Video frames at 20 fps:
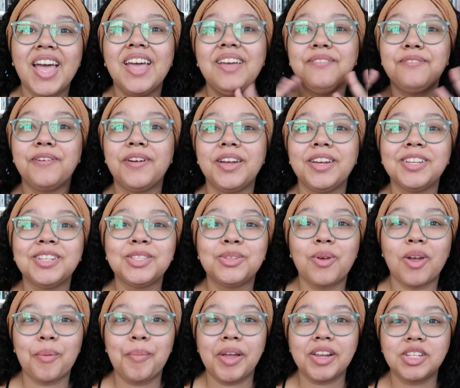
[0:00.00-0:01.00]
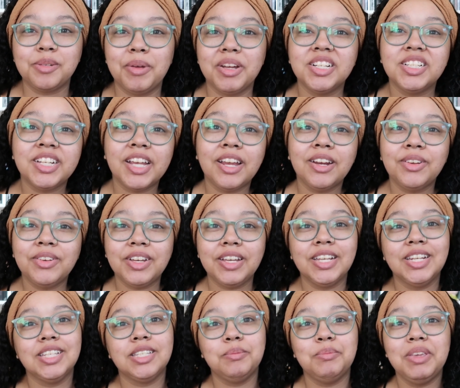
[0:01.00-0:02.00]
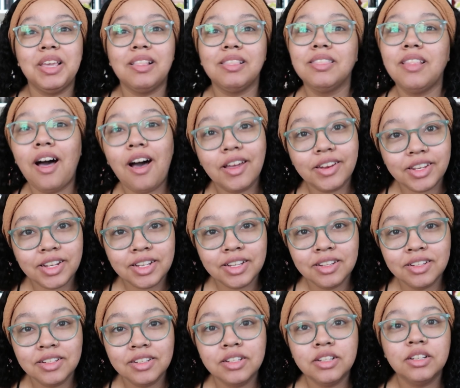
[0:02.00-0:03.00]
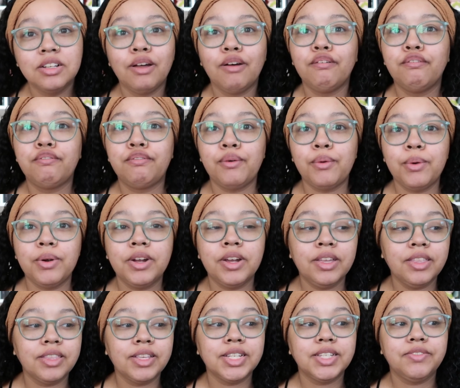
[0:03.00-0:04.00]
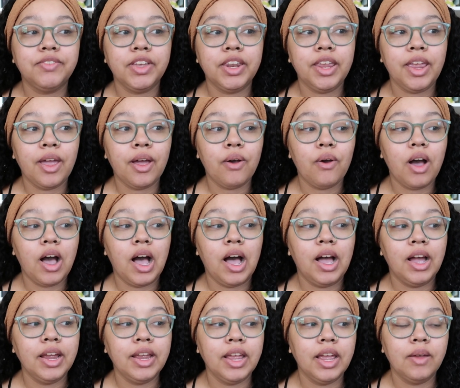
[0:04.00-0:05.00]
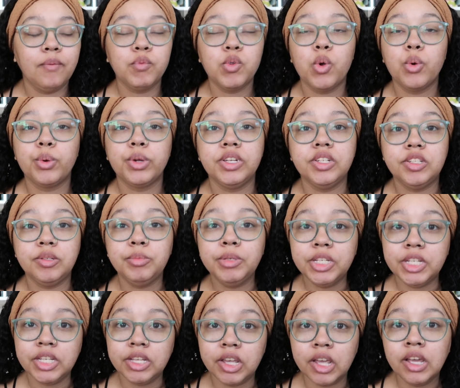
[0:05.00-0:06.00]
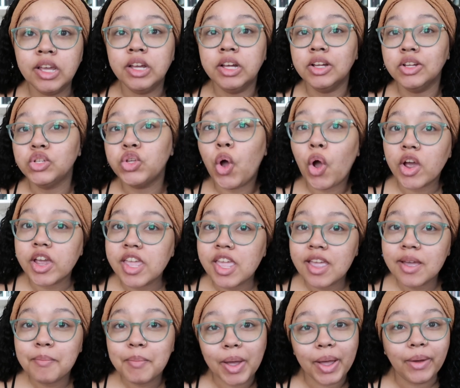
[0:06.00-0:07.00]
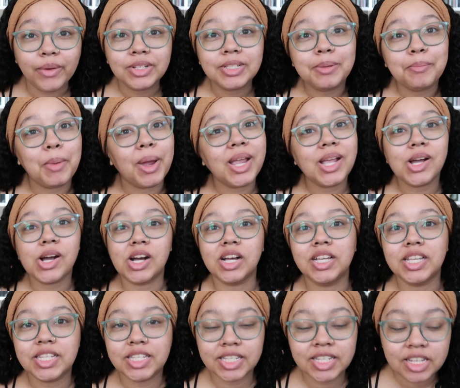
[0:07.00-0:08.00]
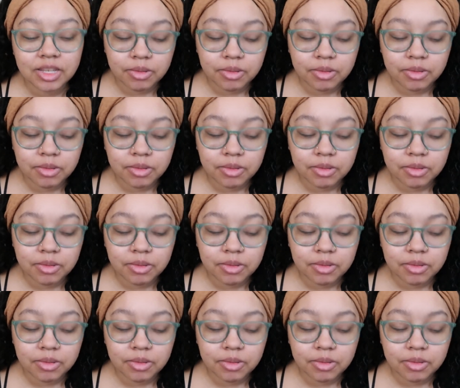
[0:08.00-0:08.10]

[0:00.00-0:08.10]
Hey friends, welcome back to my channel. It is me, Alana. For this video, I am going to be talking about my August